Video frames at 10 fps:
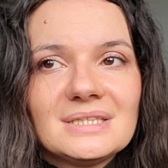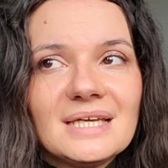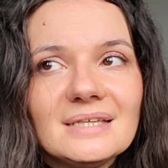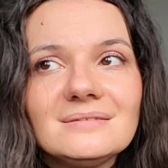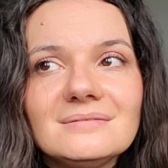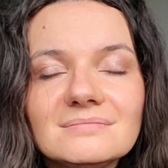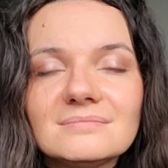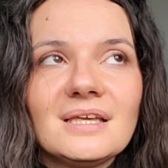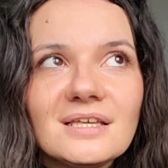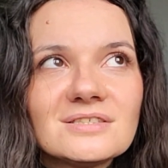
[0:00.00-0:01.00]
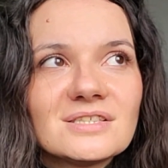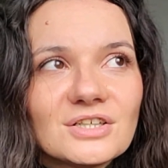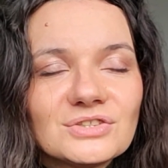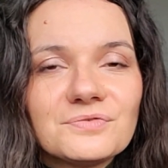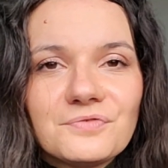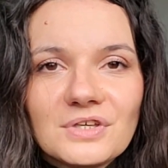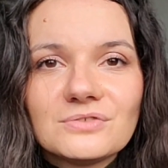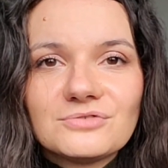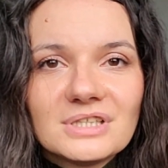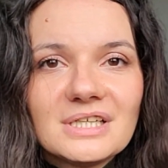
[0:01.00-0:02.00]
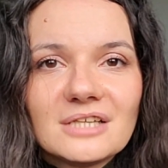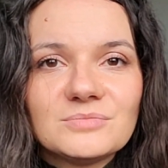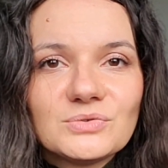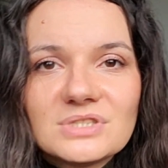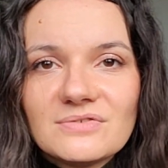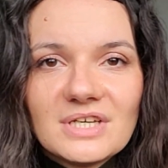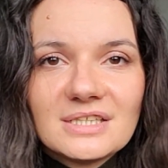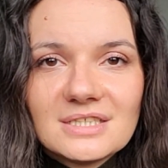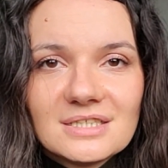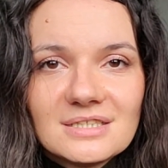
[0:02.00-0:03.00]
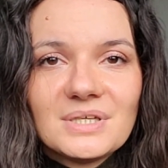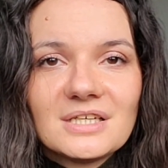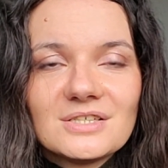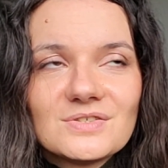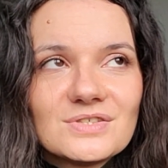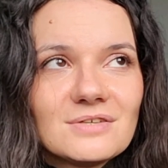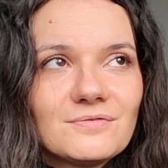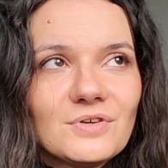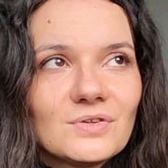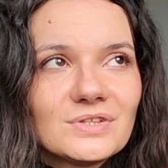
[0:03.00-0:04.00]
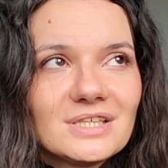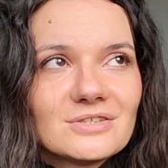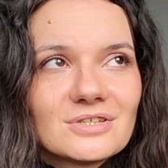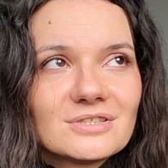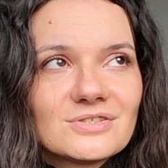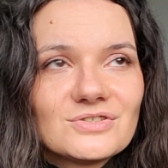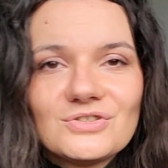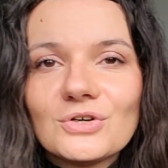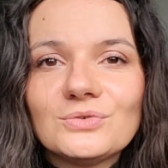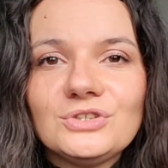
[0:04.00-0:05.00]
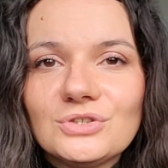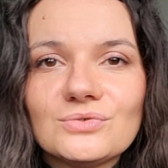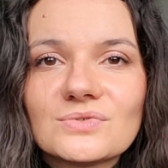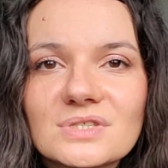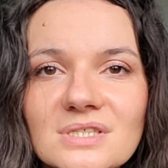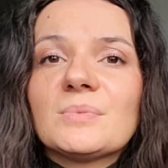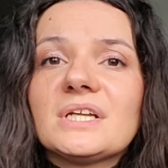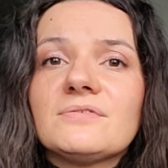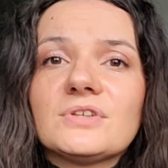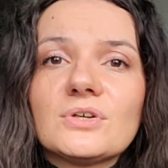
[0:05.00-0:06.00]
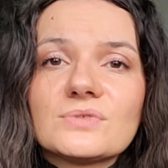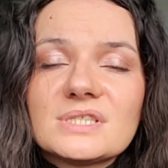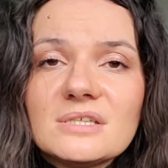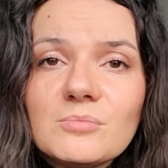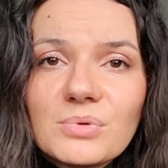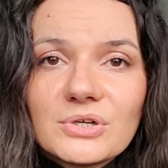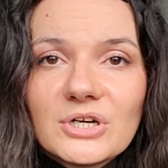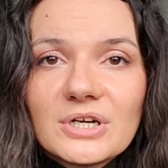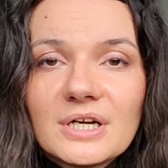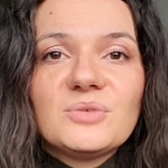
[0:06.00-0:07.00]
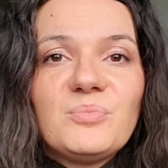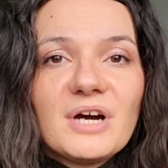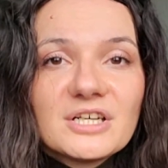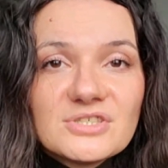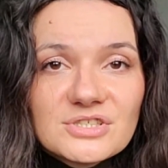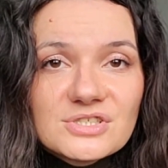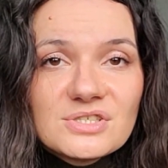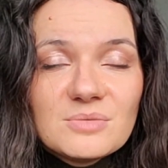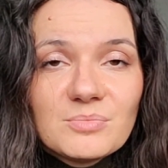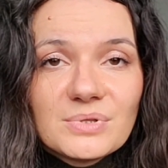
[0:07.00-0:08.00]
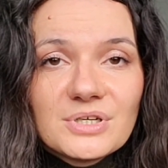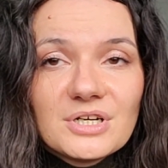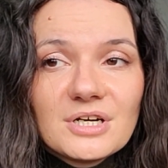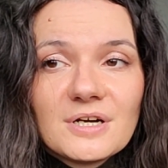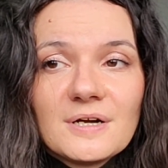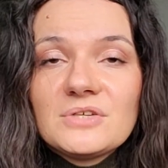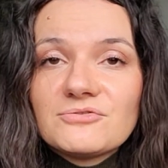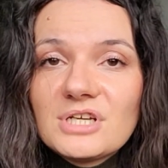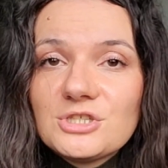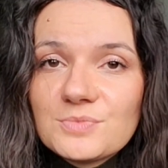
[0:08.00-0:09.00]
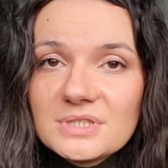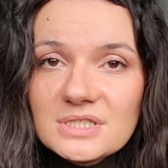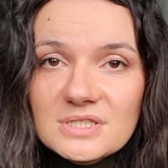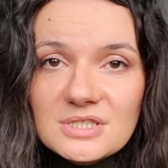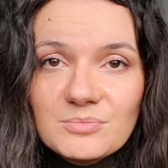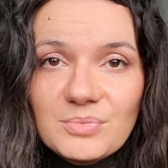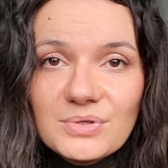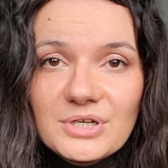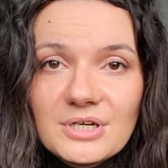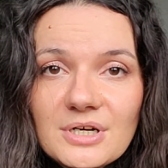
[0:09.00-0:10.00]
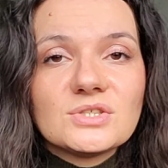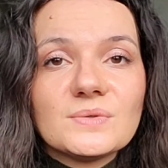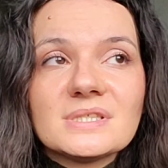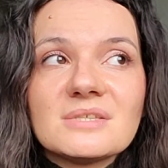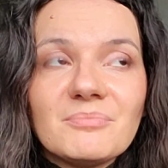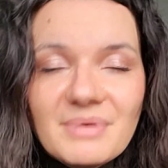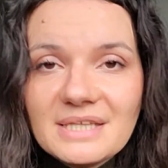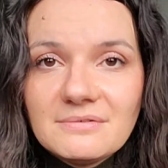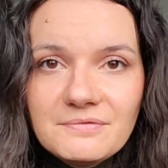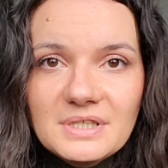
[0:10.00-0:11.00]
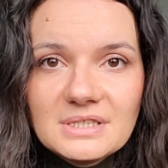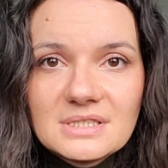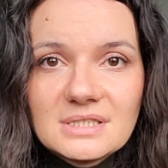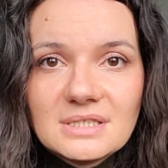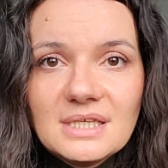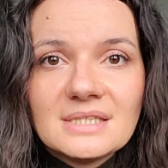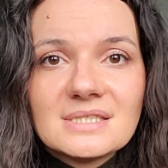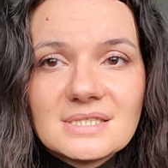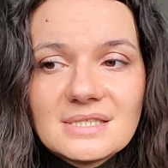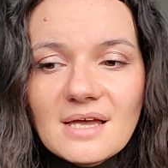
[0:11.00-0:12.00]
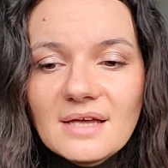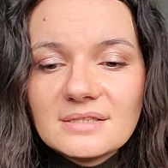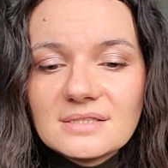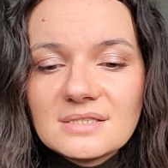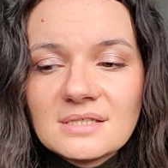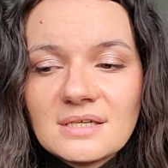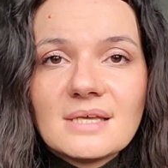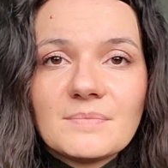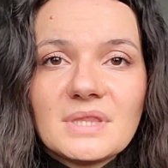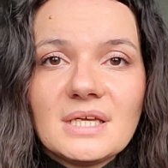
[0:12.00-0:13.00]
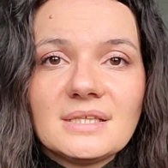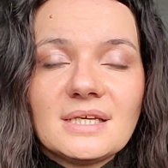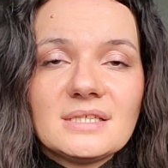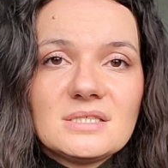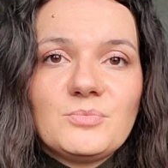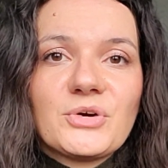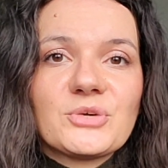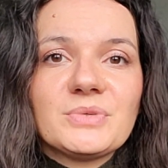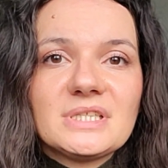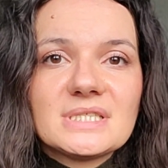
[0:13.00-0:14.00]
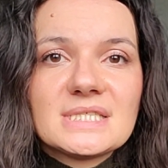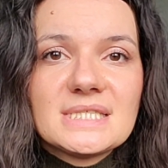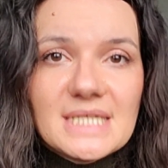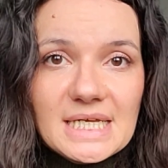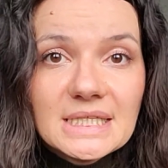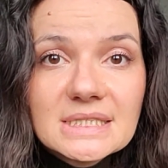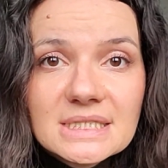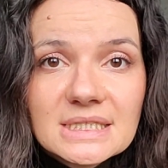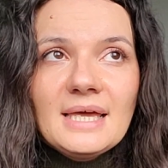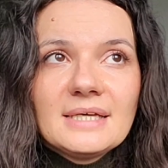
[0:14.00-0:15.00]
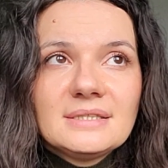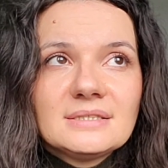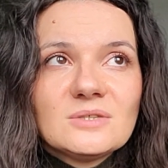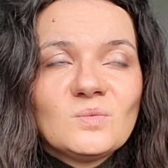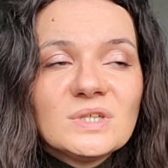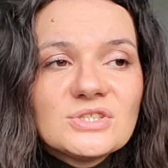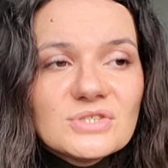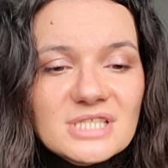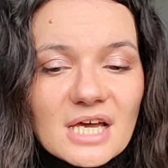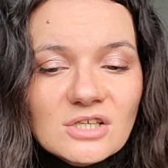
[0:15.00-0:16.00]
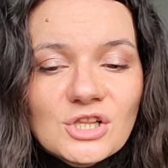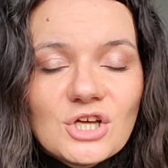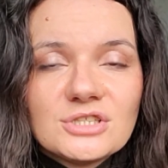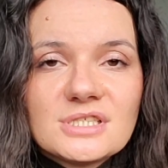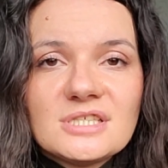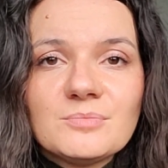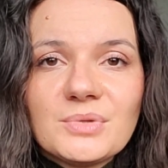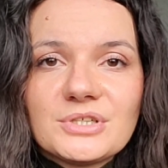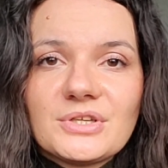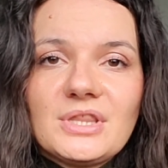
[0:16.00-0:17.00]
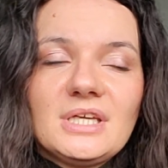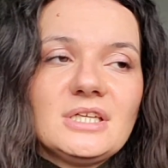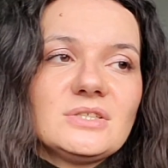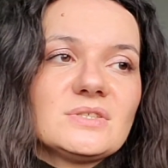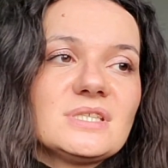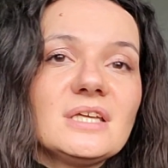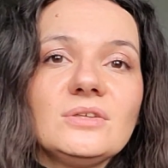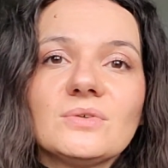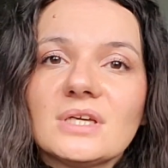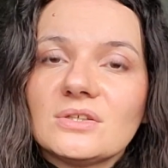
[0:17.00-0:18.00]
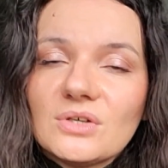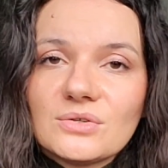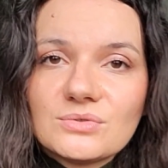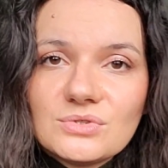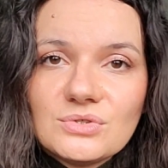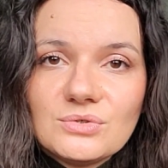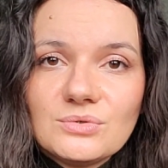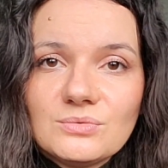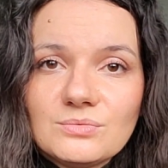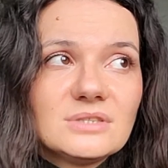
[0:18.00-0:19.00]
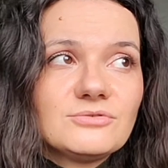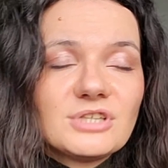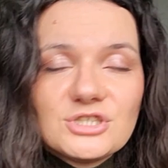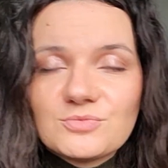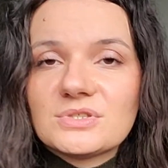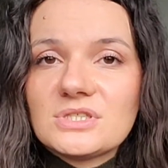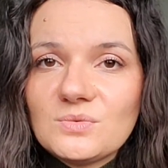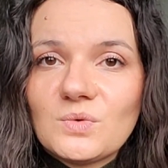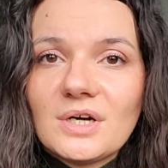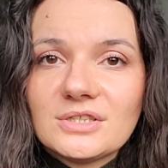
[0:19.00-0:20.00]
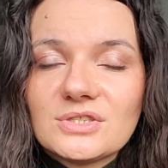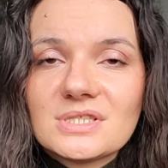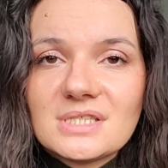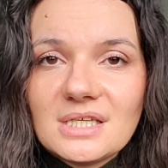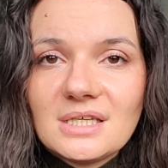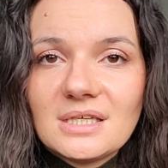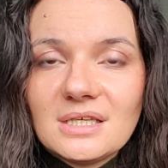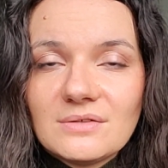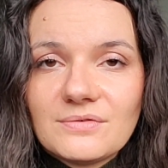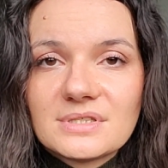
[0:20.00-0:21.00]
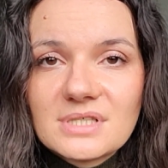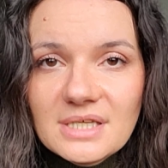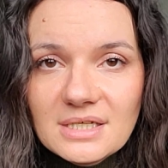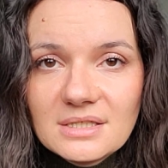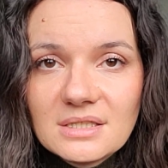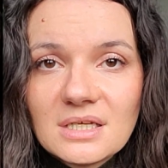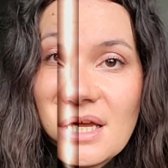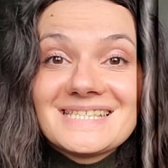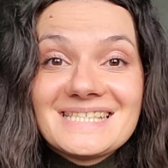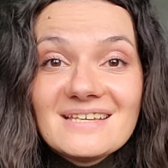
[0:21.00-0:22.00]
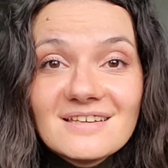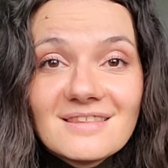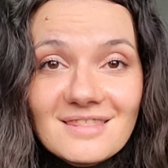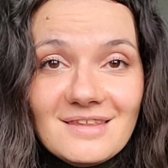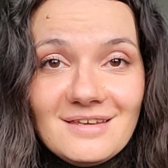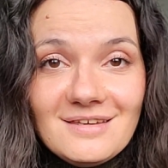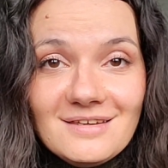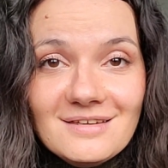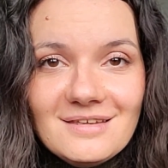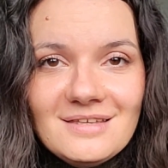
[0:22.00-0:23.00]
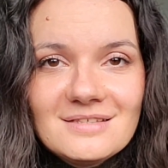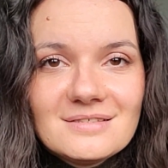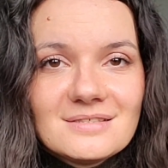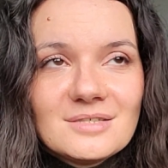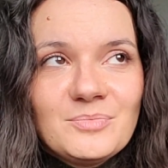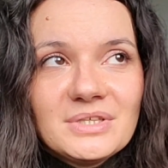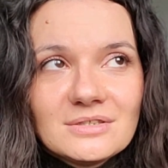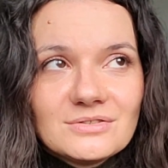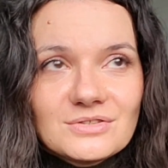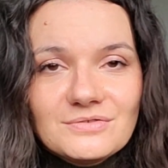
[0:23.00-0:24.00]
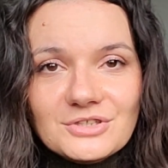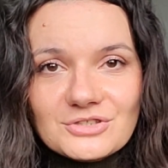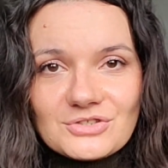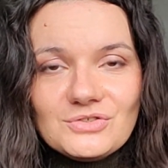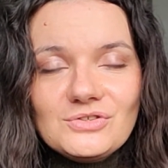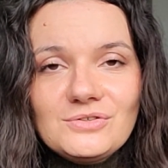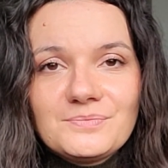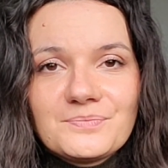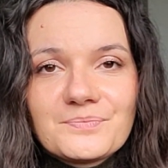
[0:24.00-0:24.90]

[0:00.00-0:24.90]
then they start to feel really unmotivated, because they feel there's no use. But if you go simpler, the parts are simpler, the arrangement is simpler, so it's a benefit. It's not something that is a permanent state. And once you tackle on the simpler things, then you can go to the arrangements you wanted to sing in the first hand. The second thing is a bit controversial,